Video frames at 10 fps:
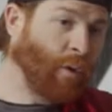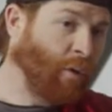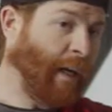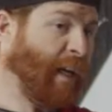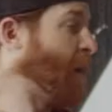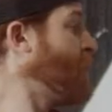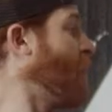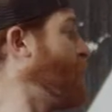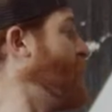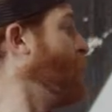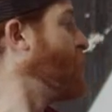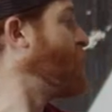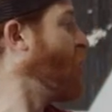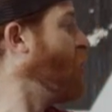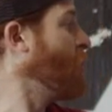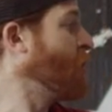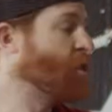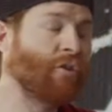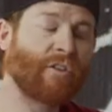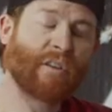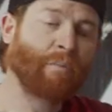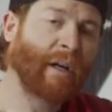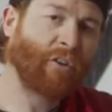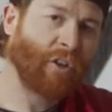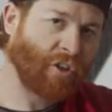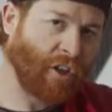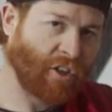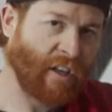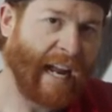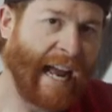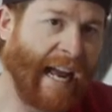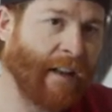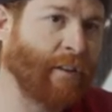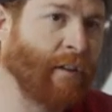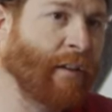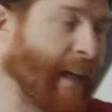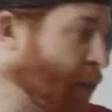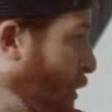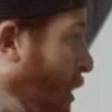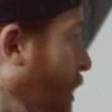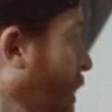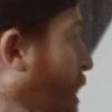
will recommend that people don't use the barrel adjuster at the lever